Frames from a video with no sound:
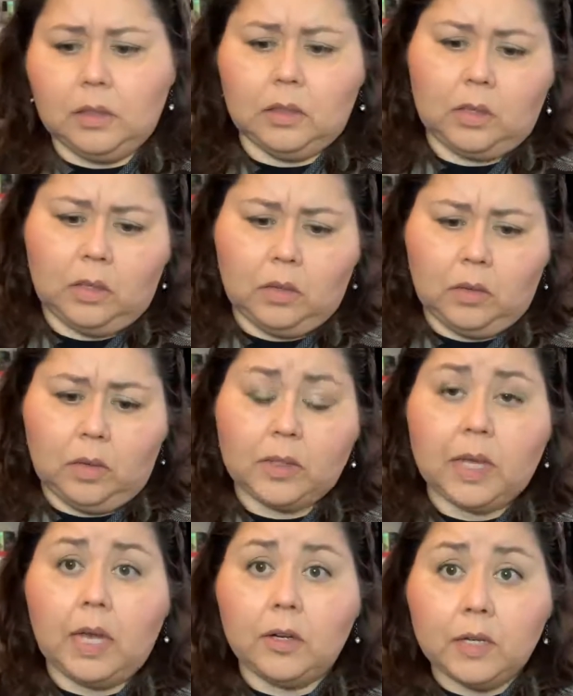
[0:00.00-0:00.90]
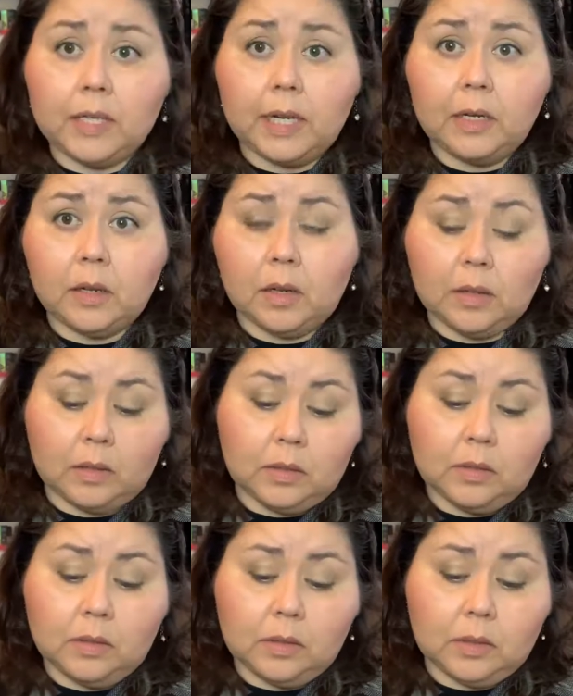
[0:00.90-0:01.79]
So it's
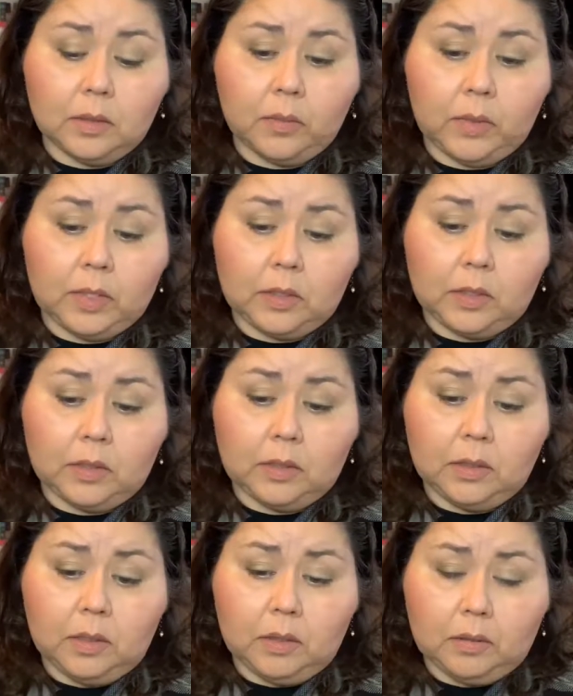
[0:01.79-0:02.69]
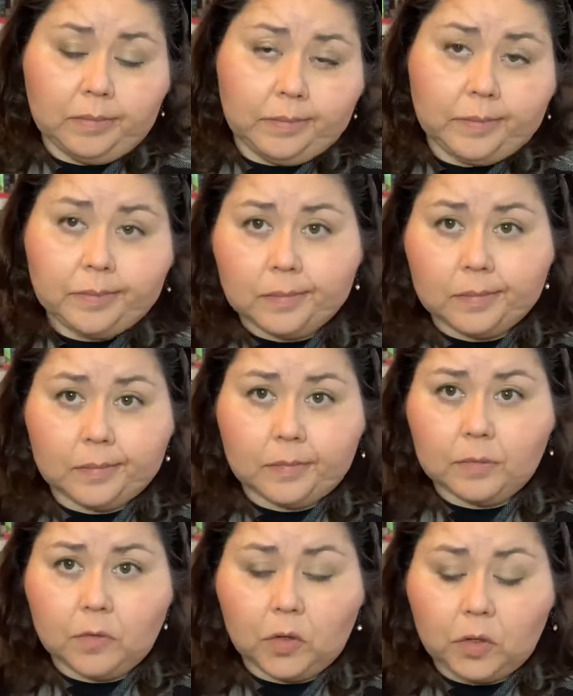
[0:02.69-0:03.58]
$110, which is, you know,
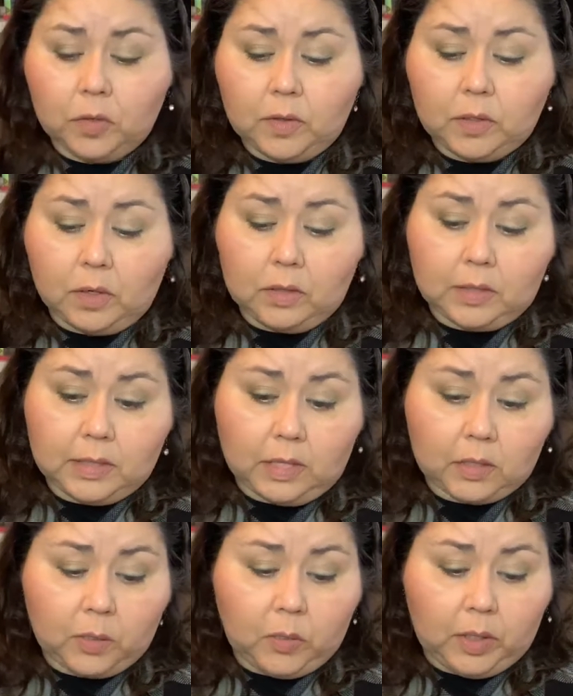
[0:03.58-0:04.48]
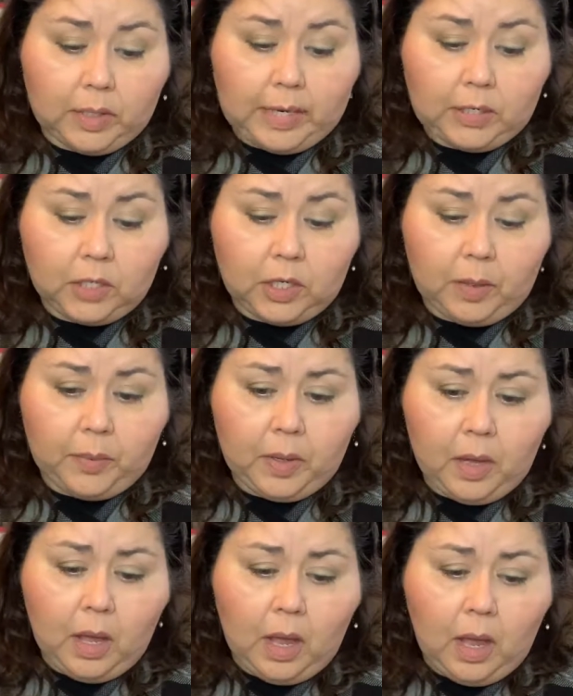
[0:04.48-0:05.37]
for Louis Vuitton, that's actually pretty dang cheap.
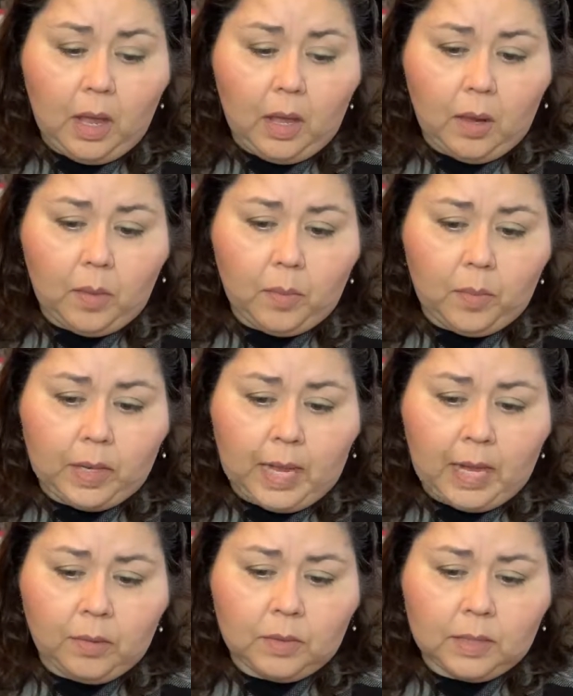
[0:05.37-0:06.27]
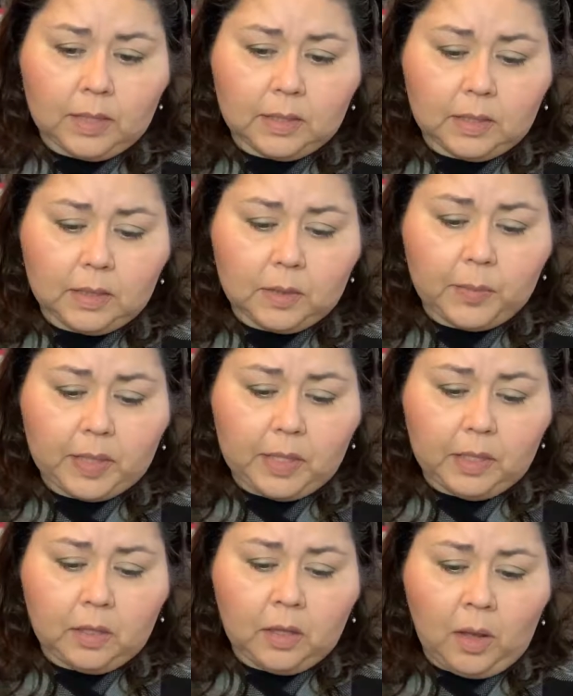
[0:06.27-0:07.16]
But I was
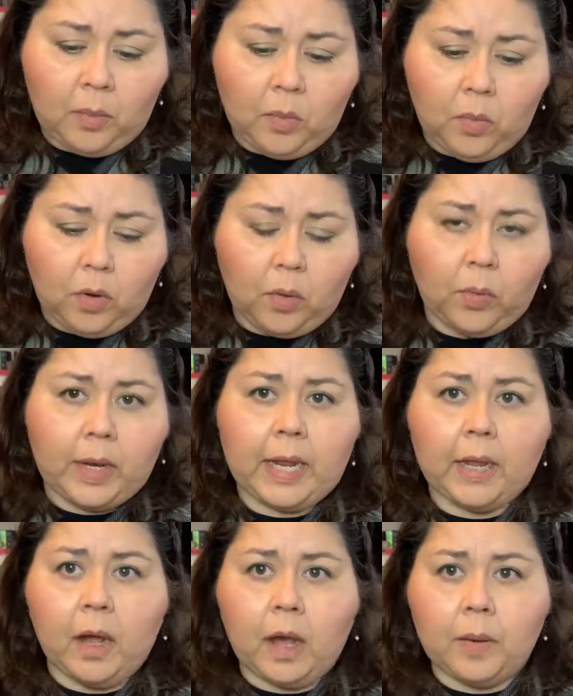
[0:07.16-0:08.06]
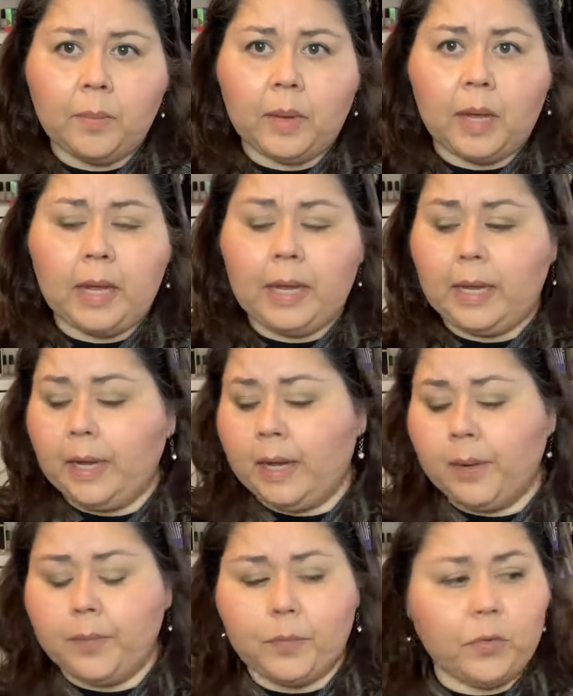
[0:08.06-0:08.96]
expecting a lot more. When I got my
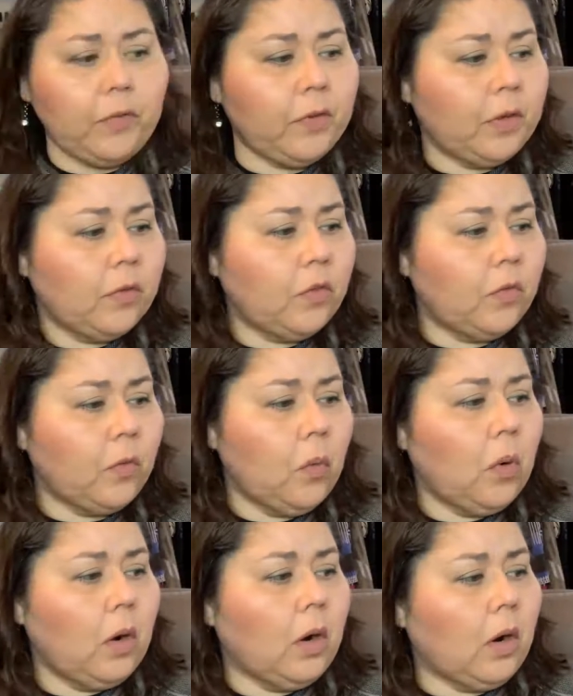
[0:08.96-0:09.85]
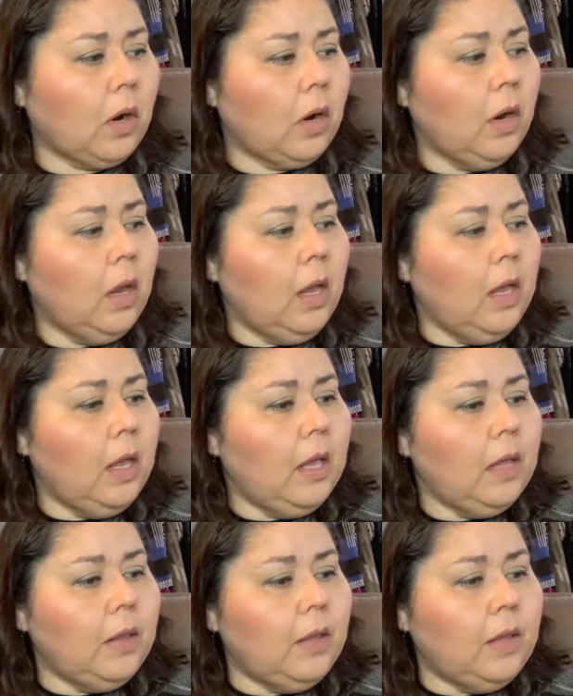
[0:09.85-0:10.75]
um, refills for
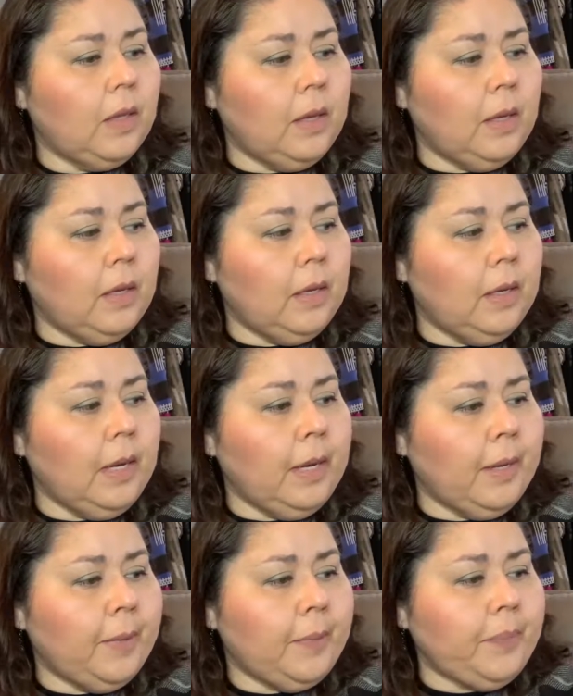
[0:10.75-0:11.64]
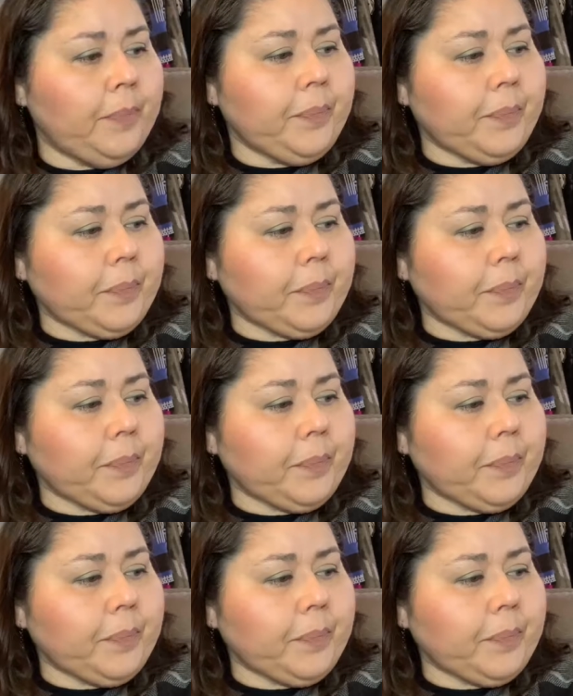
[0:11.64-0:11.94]
the um,